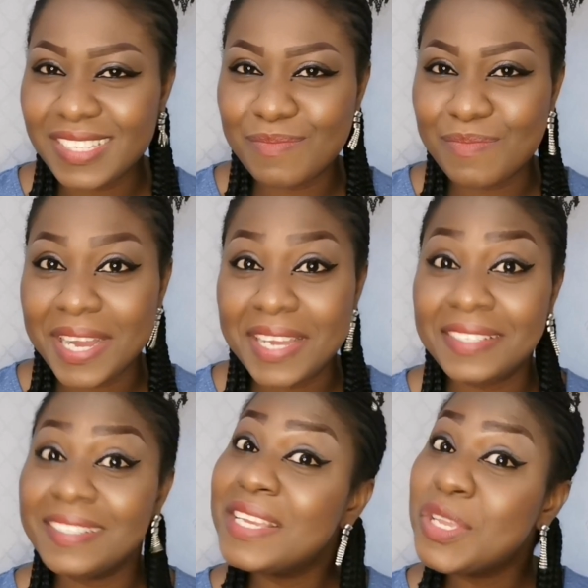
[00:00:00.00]
this in
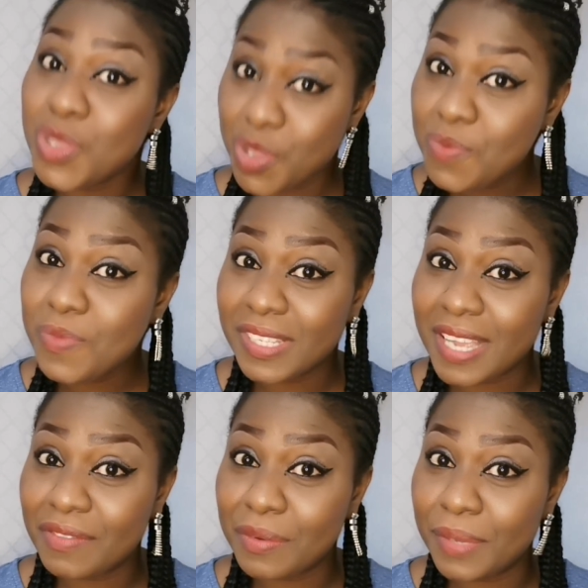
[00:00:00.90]
mind. You must
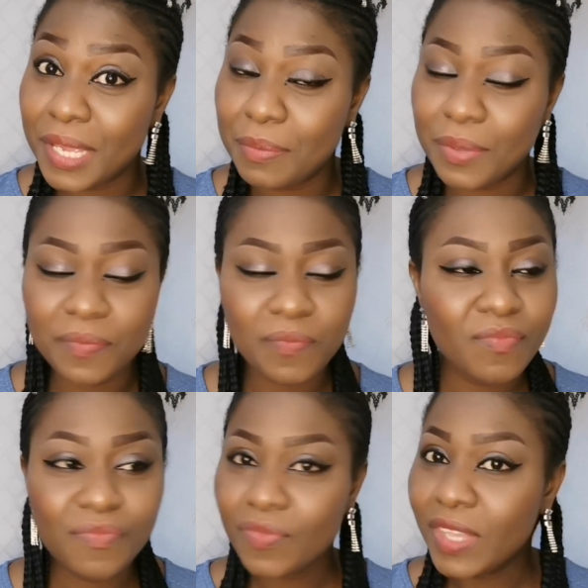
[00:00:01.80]
have a baby.
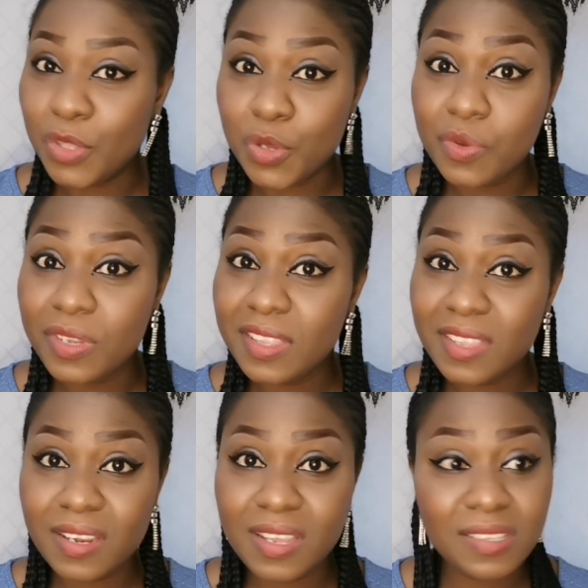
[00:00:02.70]
The only
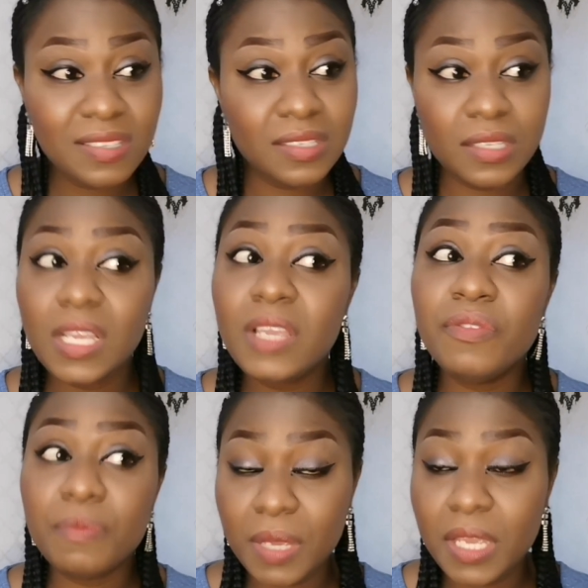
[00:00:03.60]
thing is,
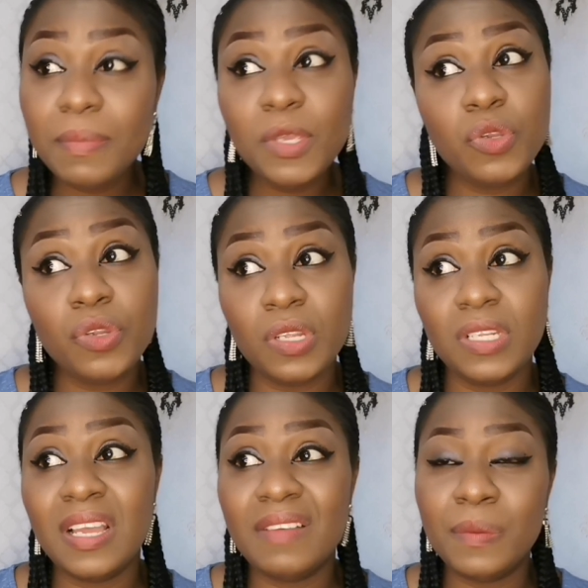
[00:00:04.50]
if maybe you do not
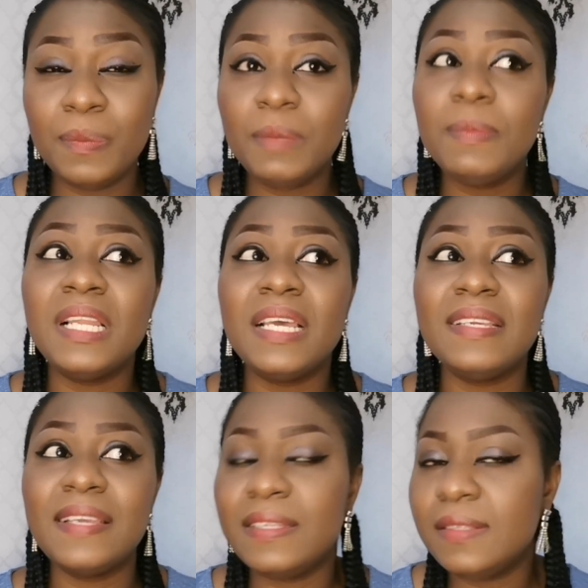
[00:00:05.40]
have a baby
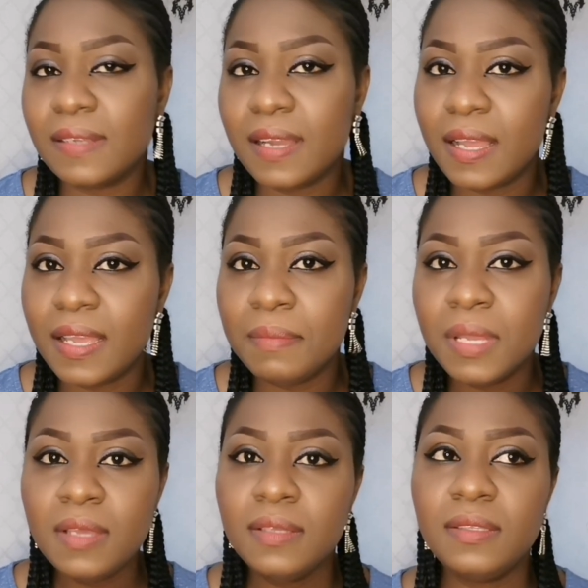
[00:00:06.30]
in time,
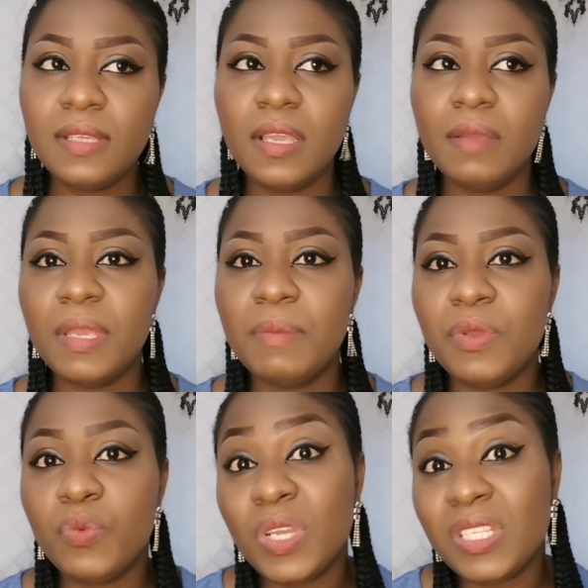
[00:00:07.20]
say
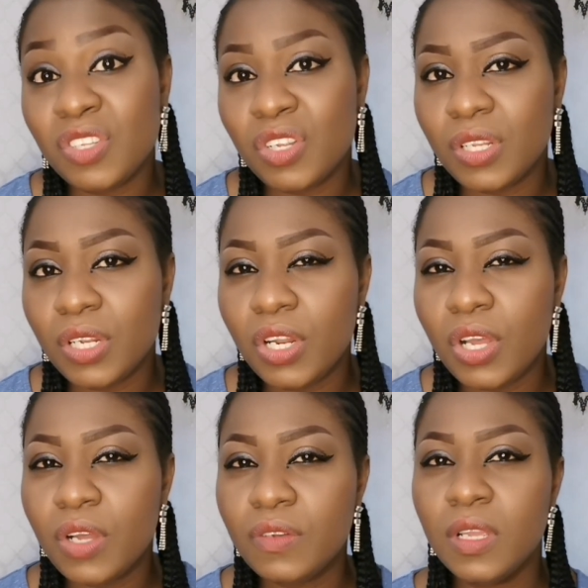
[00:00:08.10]
maybe waiting on the
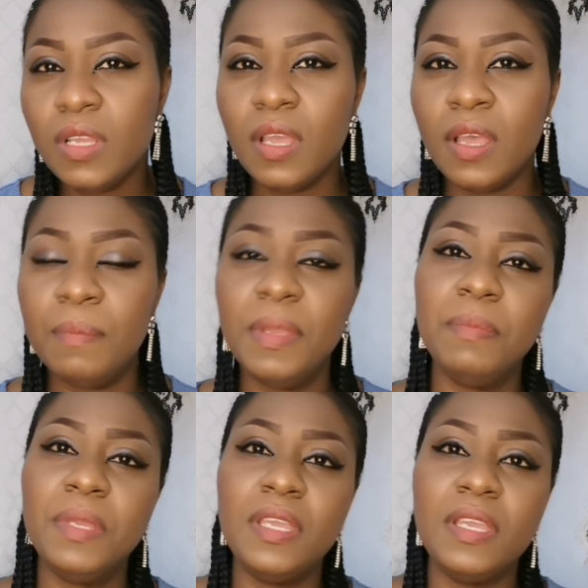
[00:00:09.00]
Lord, and
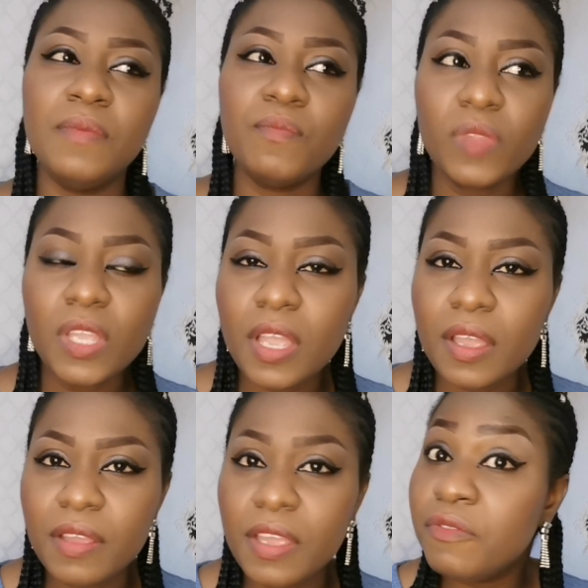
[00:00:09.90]
maybe
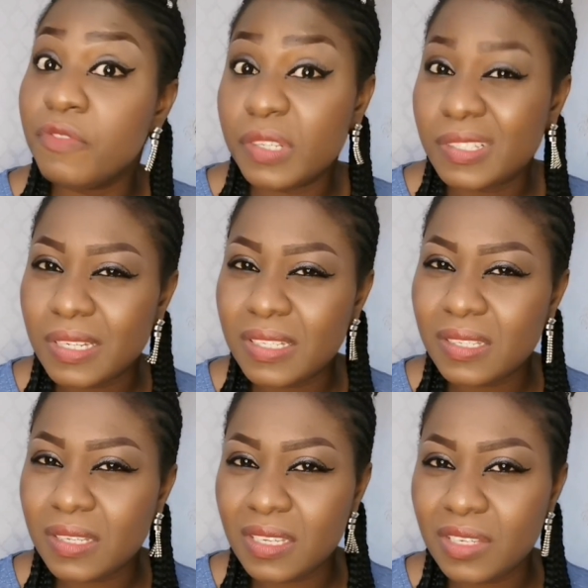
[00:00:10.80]

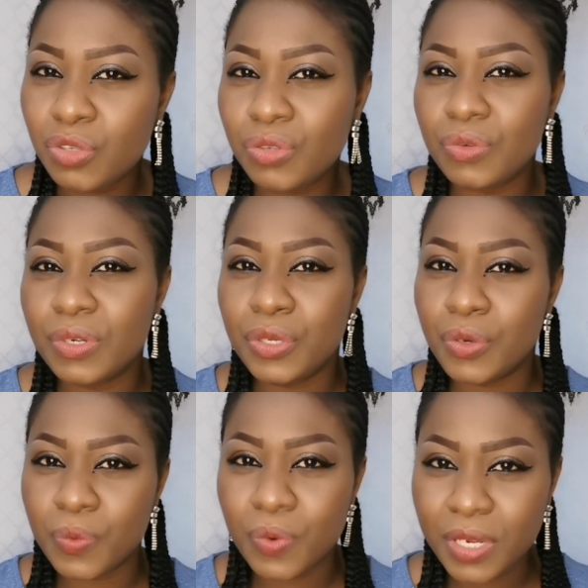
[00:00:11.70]
infertility issue and you're
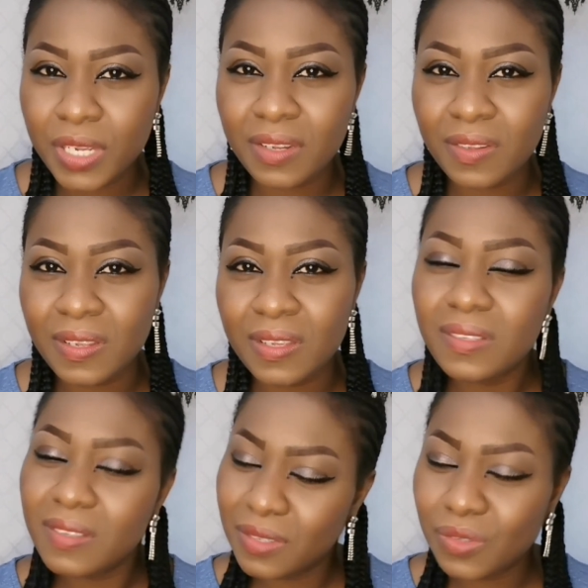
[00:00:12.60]
working on
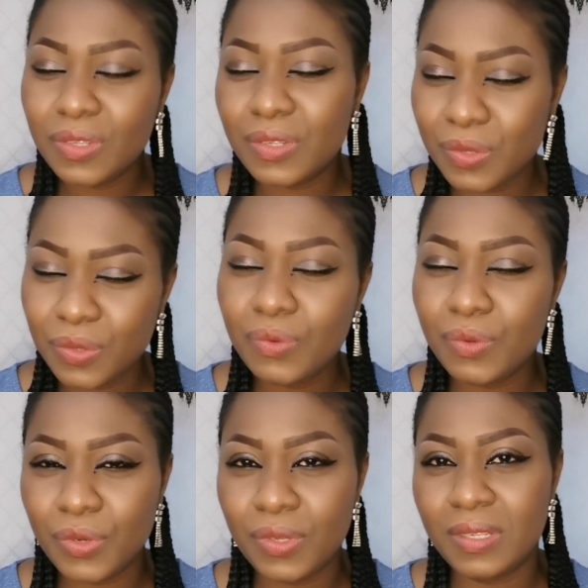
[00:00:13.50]
it, it's understood,
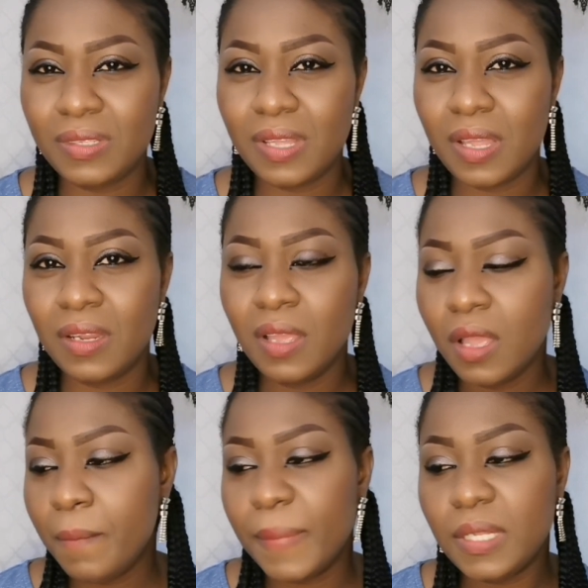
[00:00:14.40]
you understand,
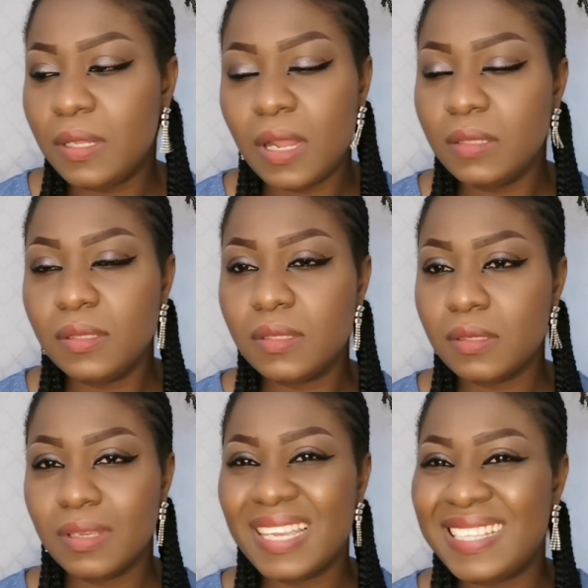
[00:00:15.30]
but not
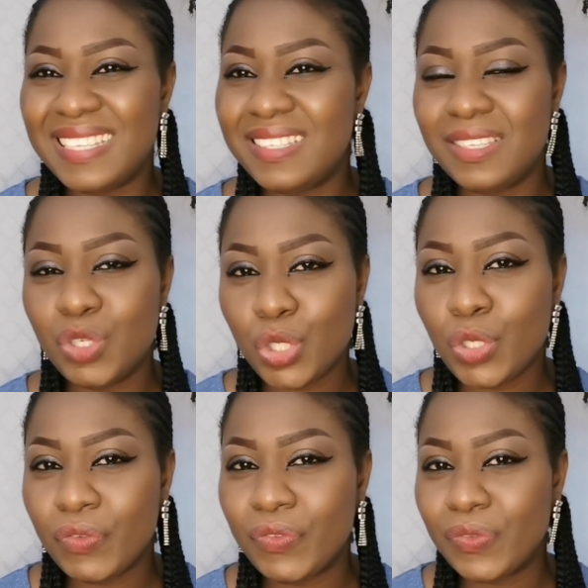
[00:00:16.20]
a decision
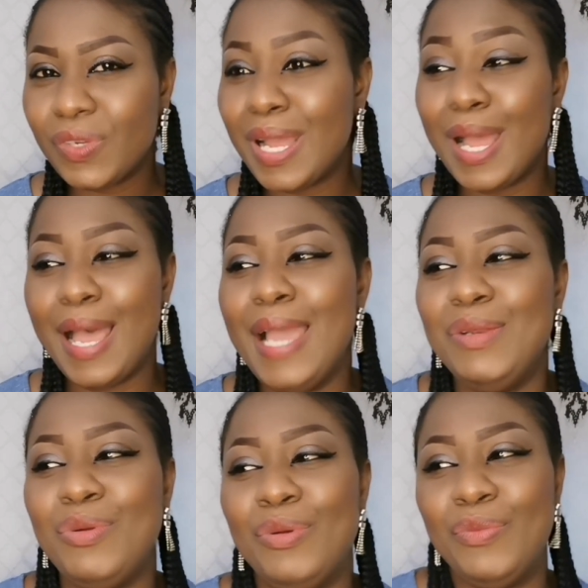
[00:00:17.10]
of I
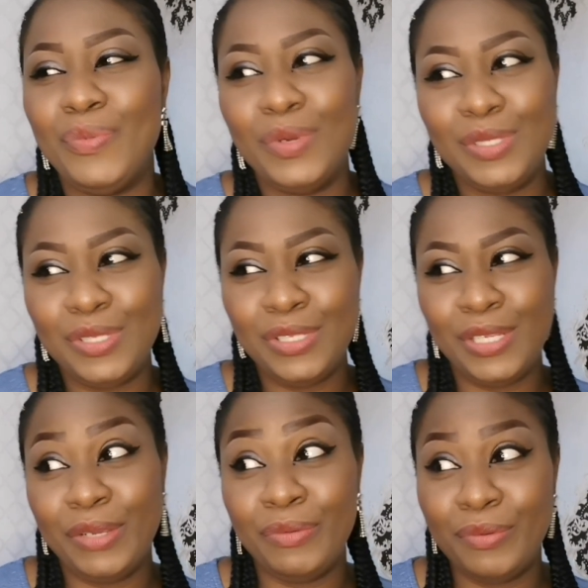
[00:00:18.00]
do not want
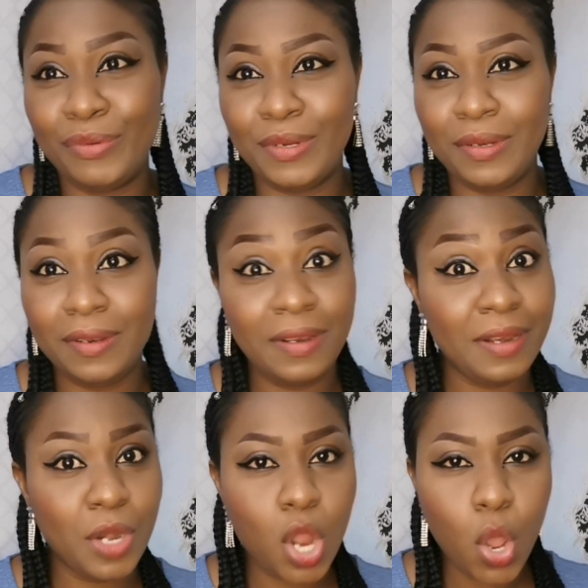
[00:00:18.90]
children.
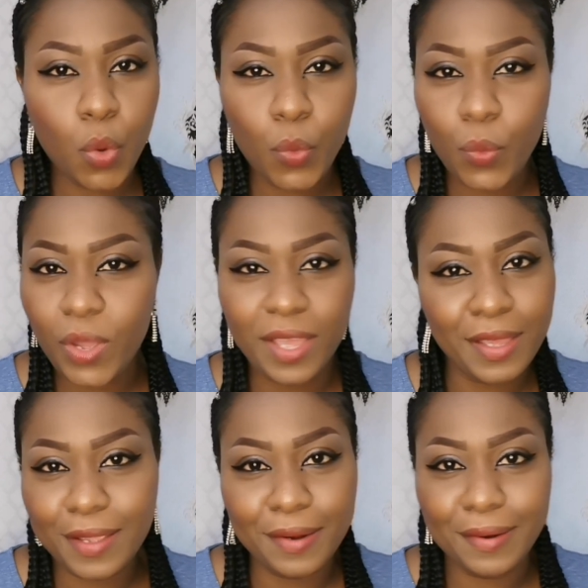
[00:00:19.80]
No way,
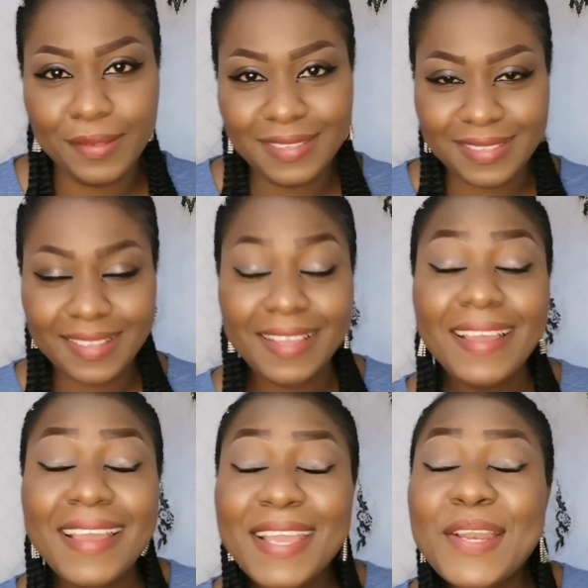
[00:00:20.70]
girls.
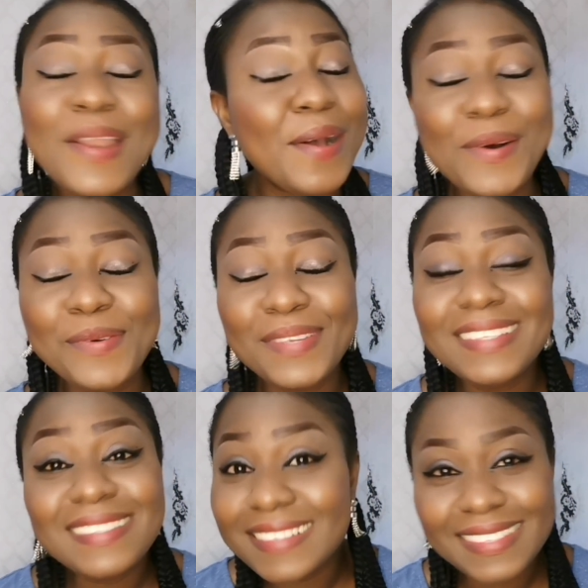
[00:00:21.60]
No,
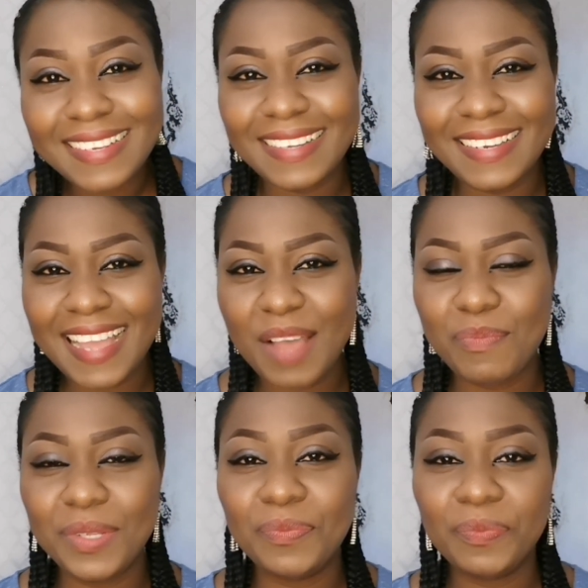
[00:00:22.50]
it's not gonna
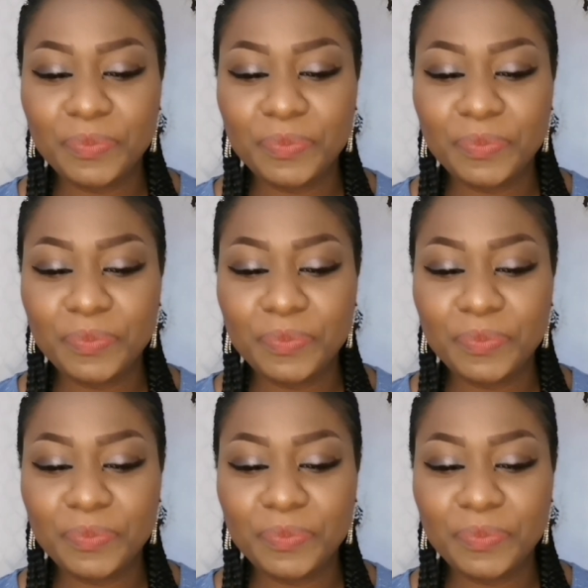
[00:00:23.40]
happen.